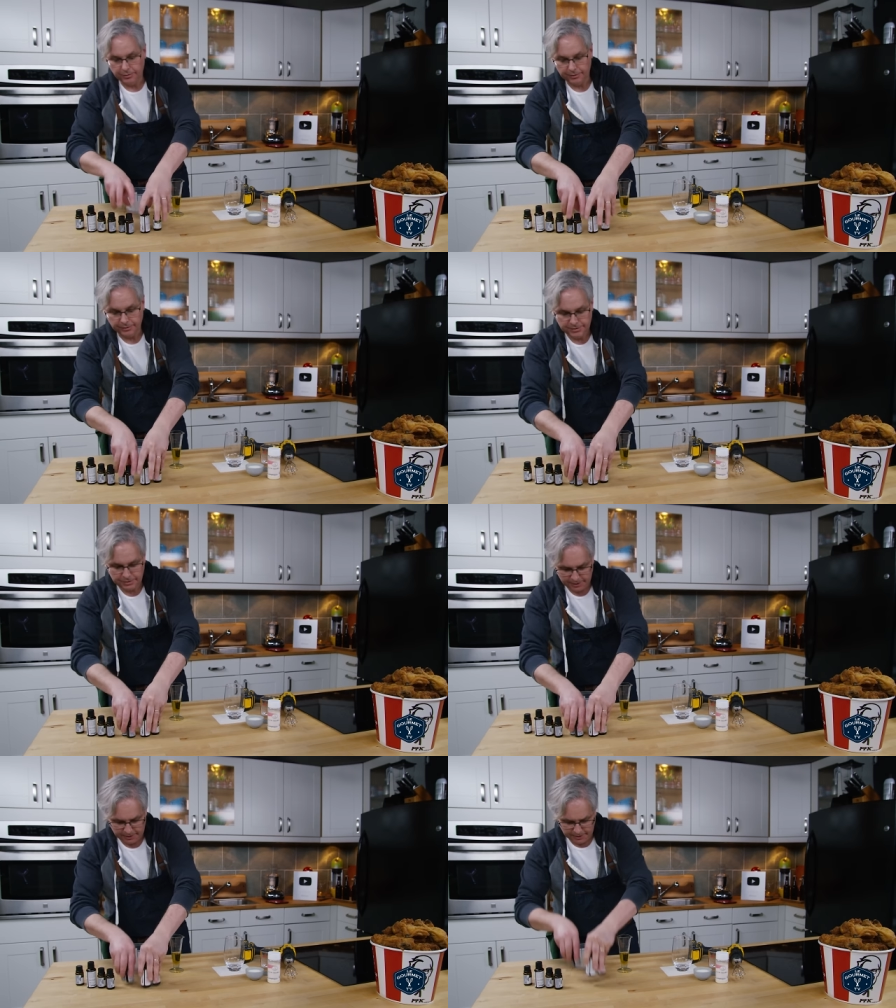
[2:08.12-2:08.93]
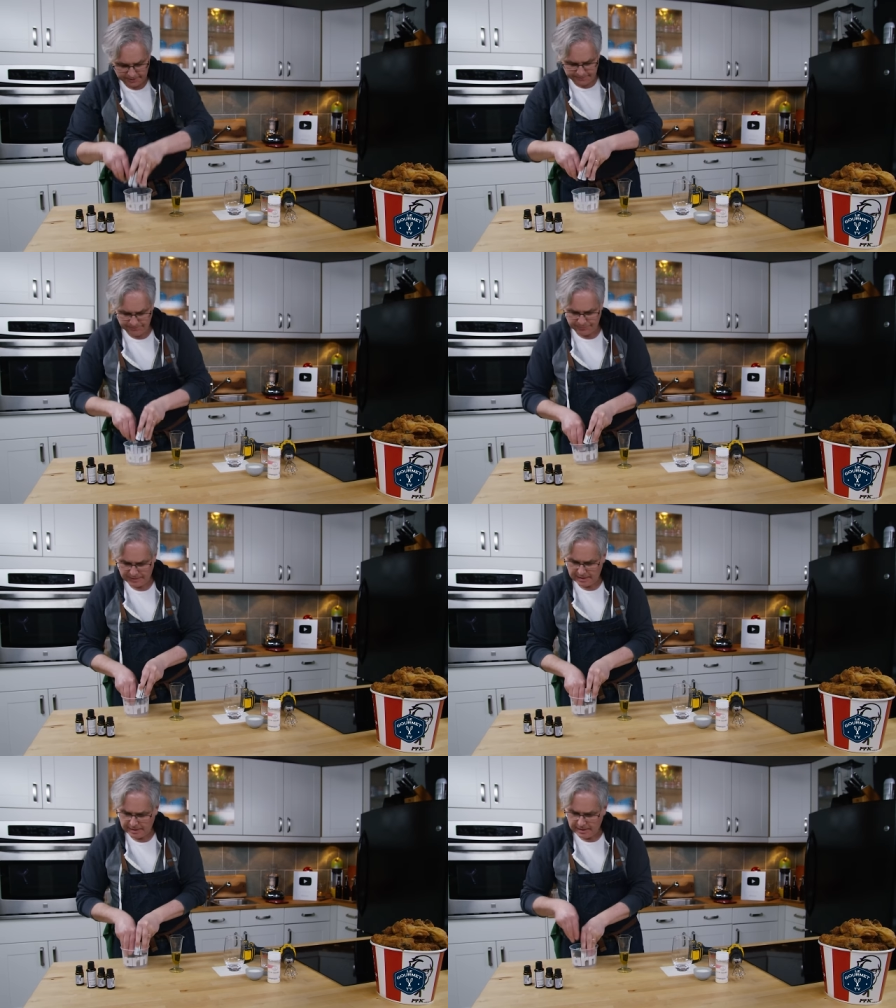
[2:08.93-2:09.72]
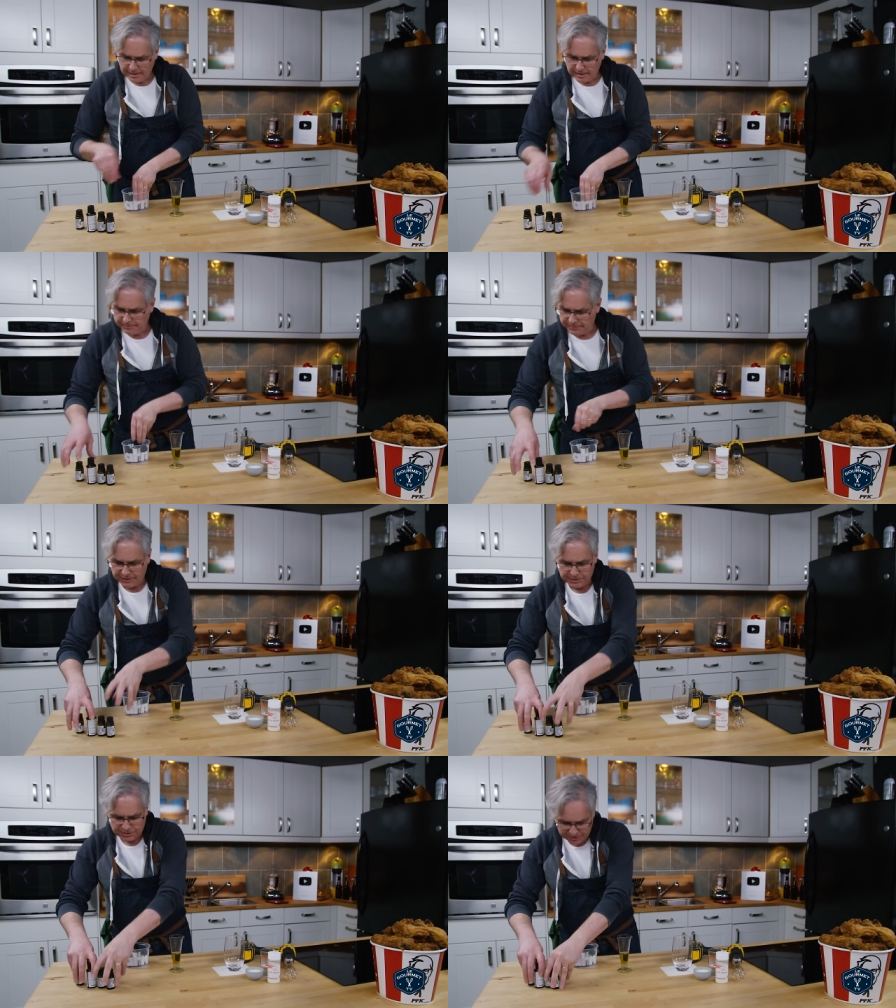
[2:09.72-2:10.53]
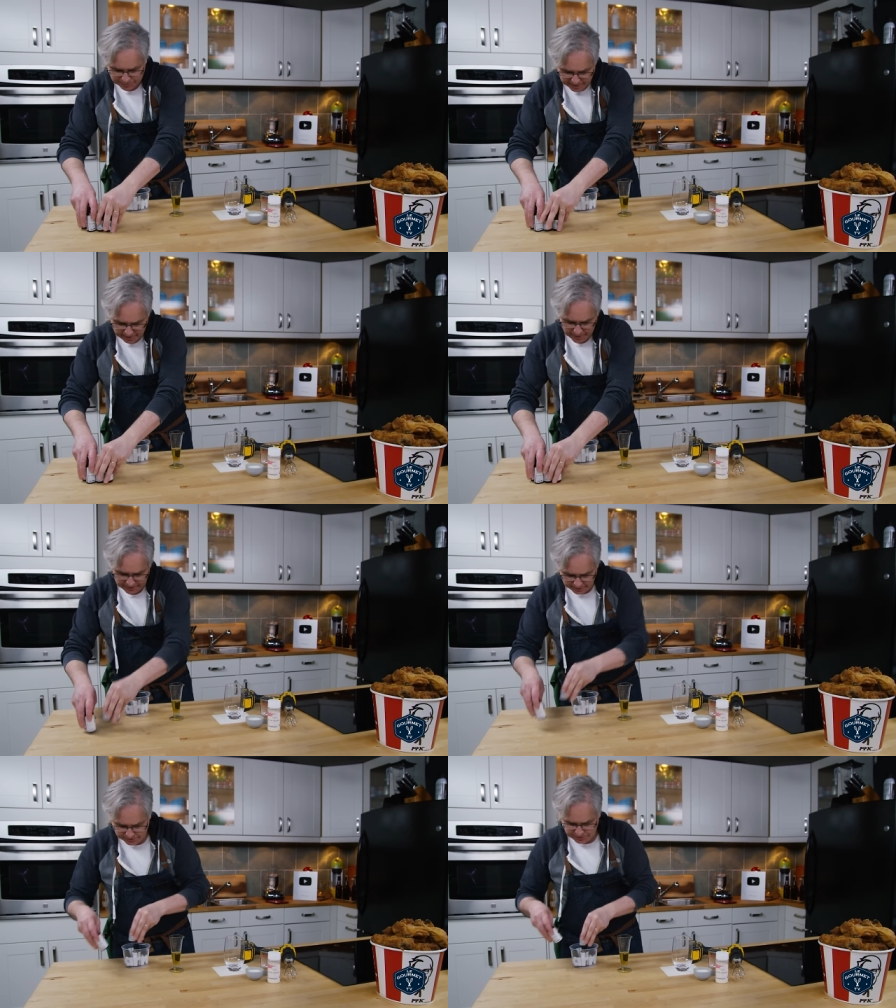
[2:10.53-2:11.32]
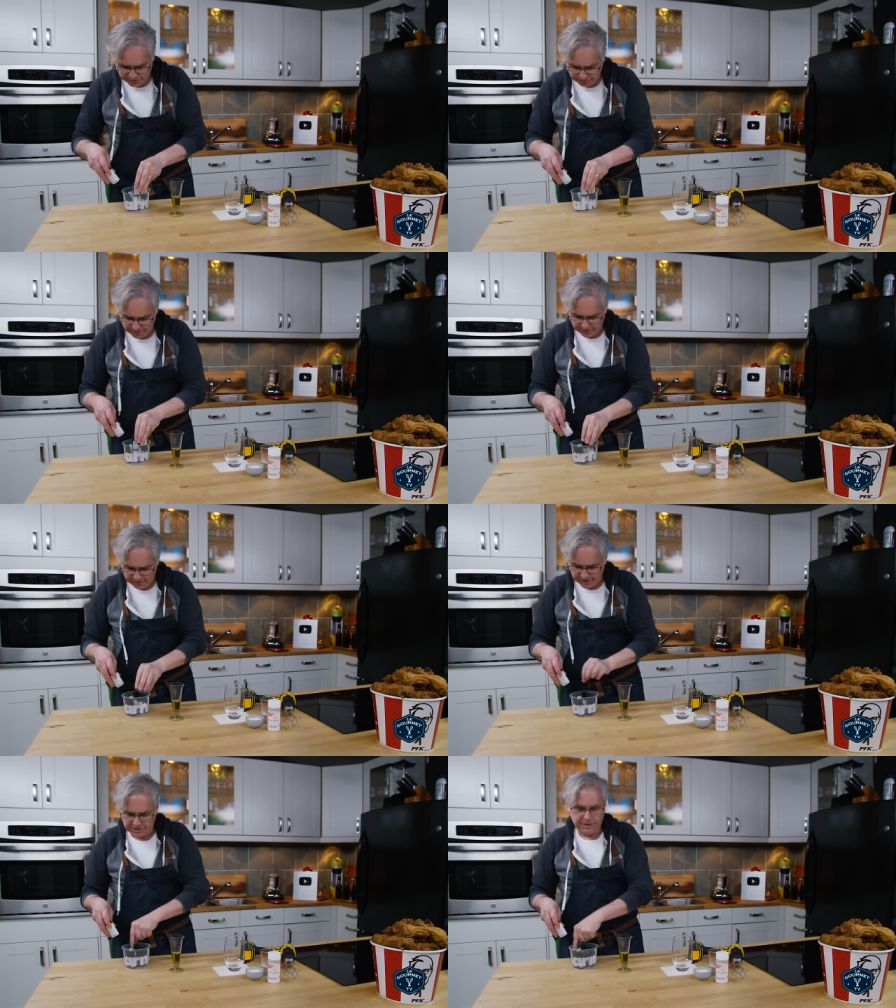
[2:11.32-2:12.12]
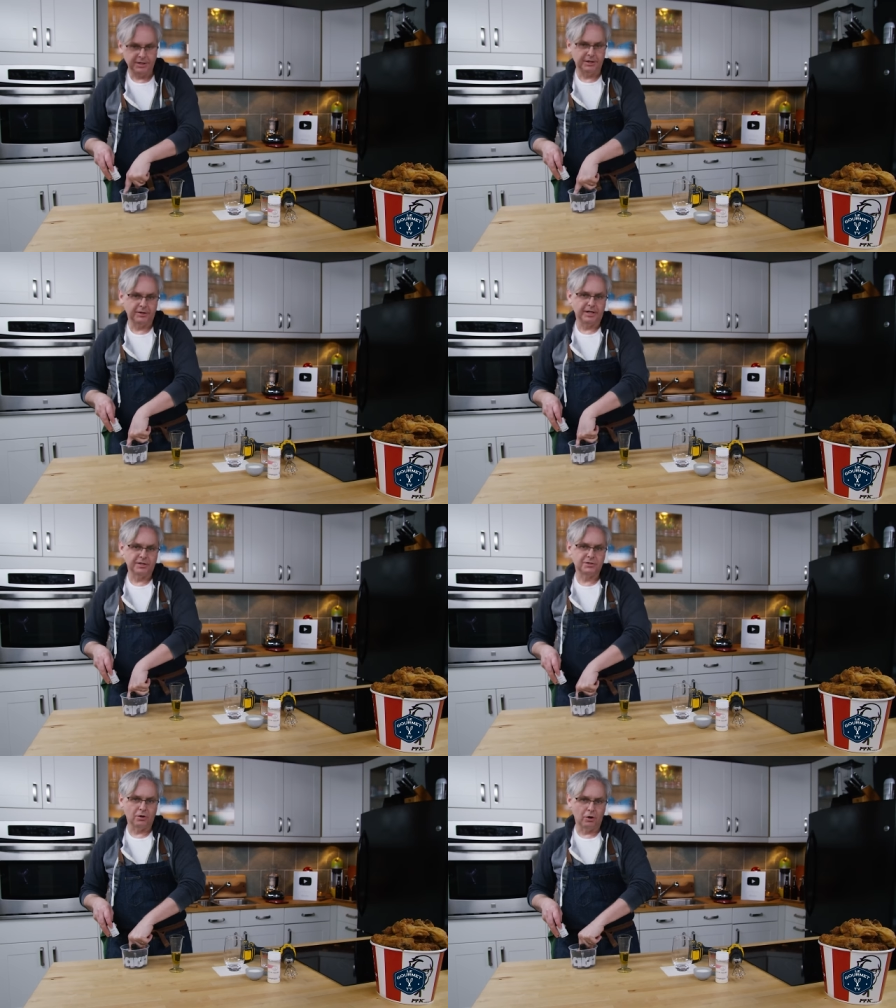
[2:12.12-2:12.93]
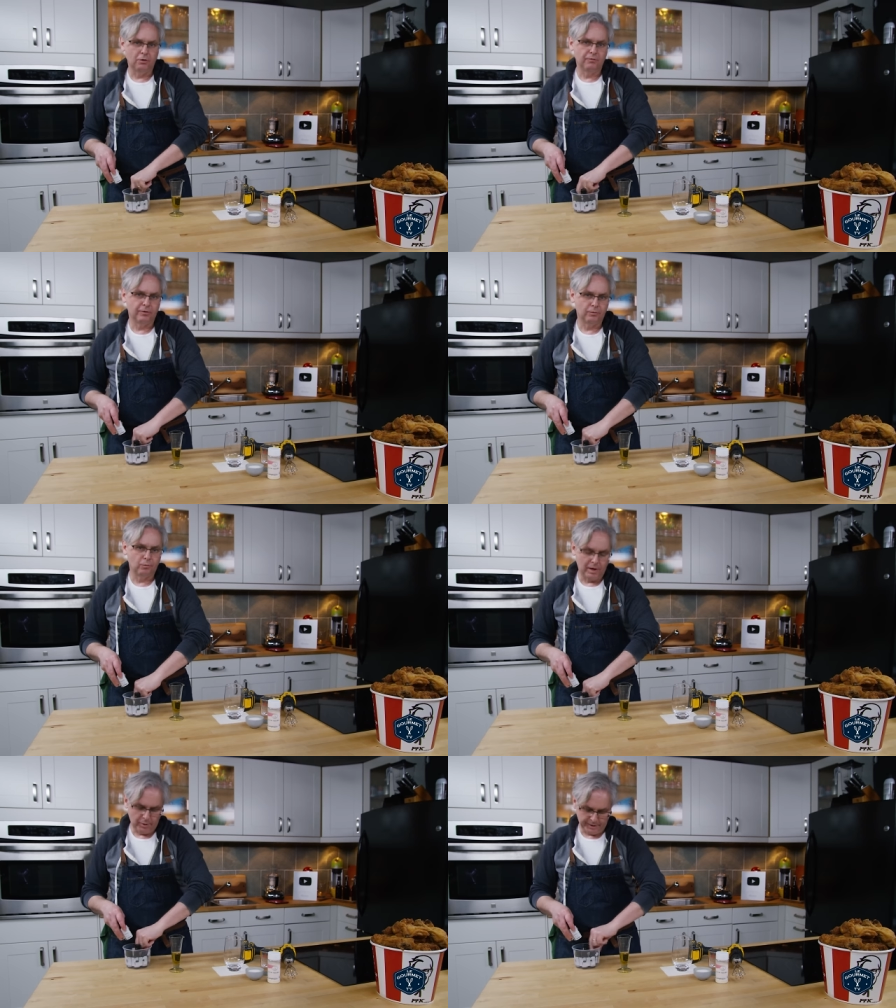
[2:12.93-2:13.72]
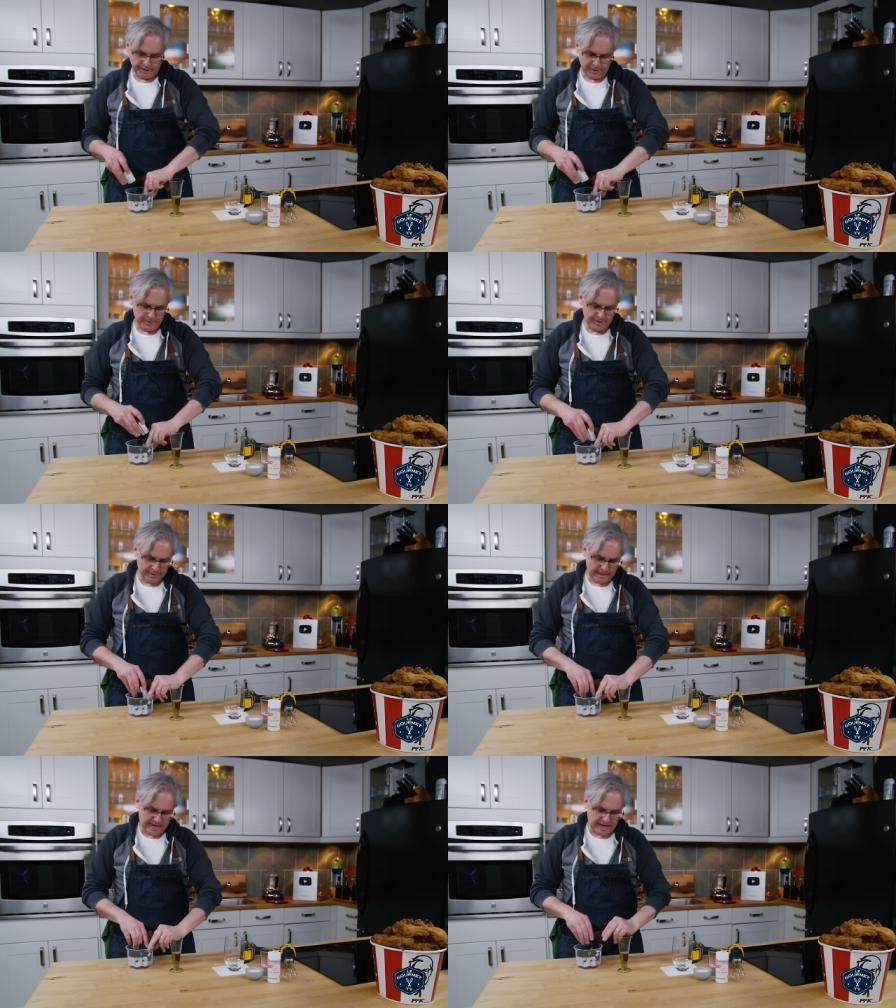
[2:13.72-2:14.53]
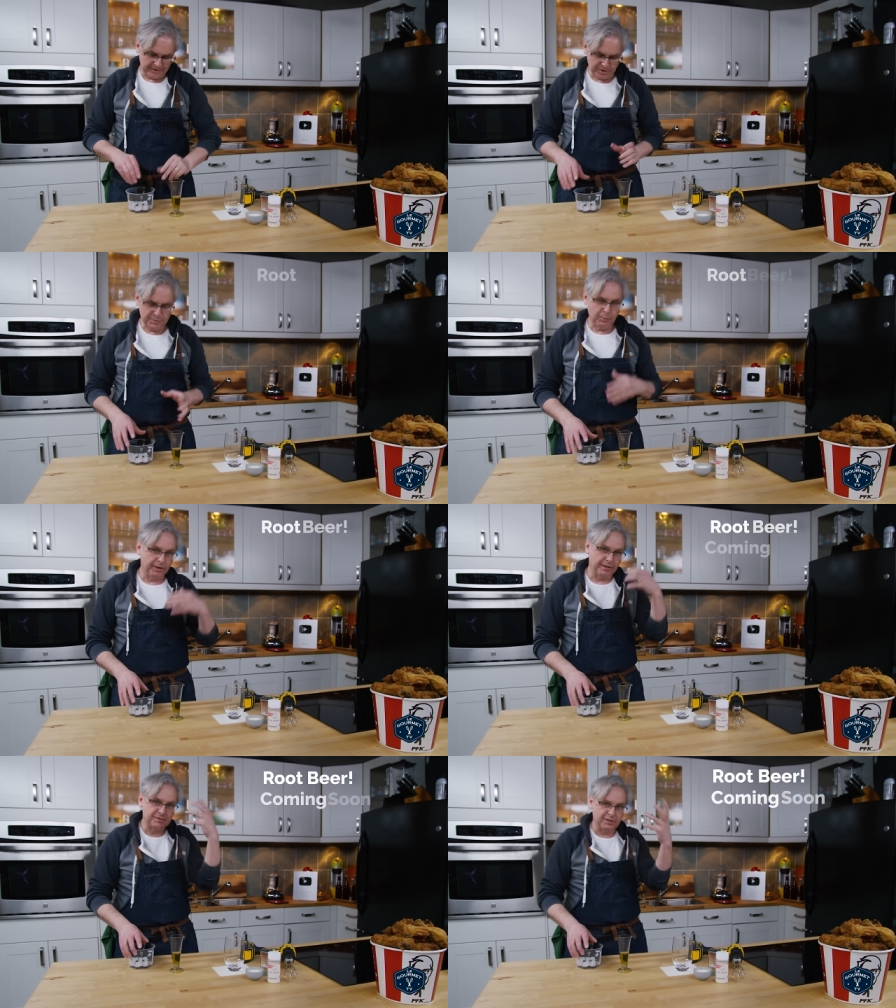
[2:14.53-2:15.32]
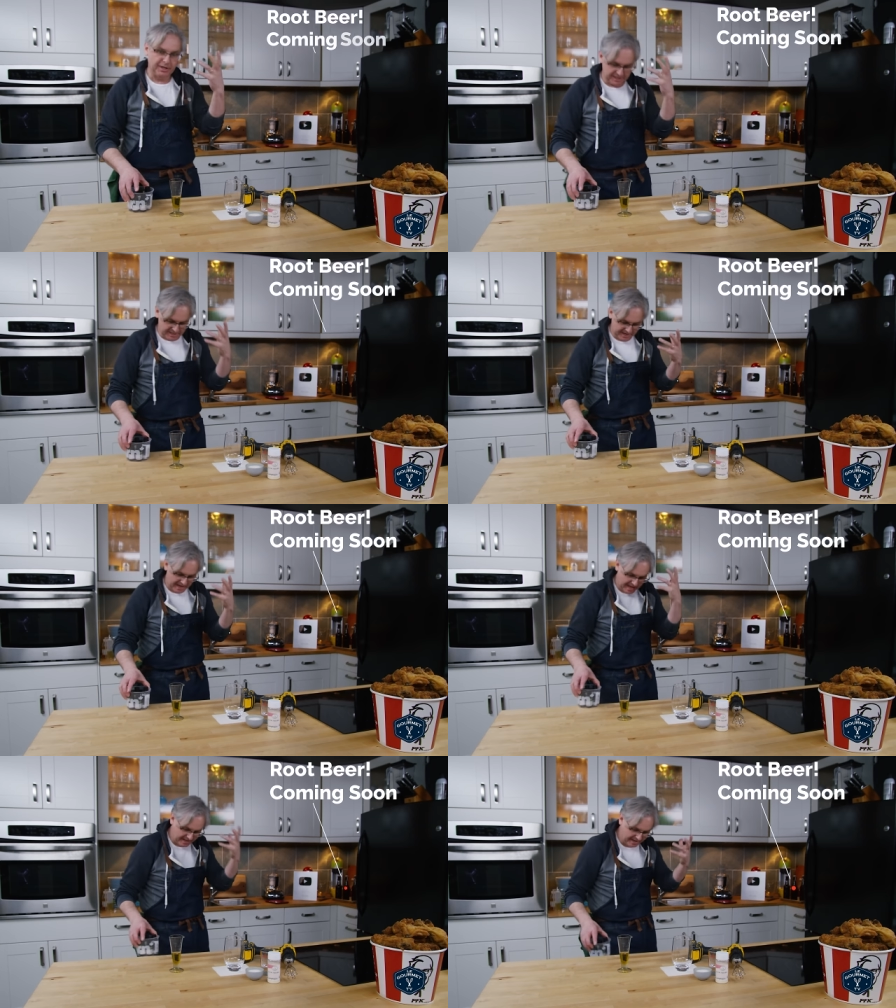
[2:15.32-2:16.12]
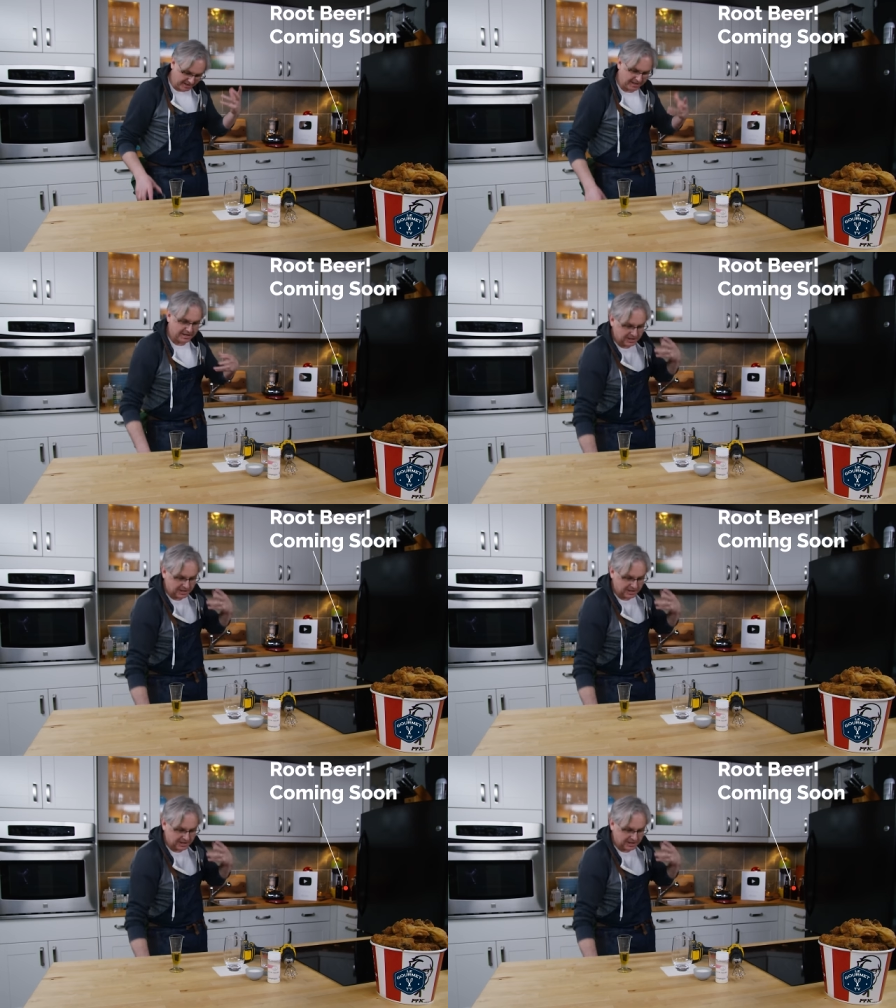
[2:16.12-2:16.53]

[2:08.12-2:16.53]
oils. Um, the smell in the studio kitchen here is overwhelming. I mean, at this point, I'm starting to get a headache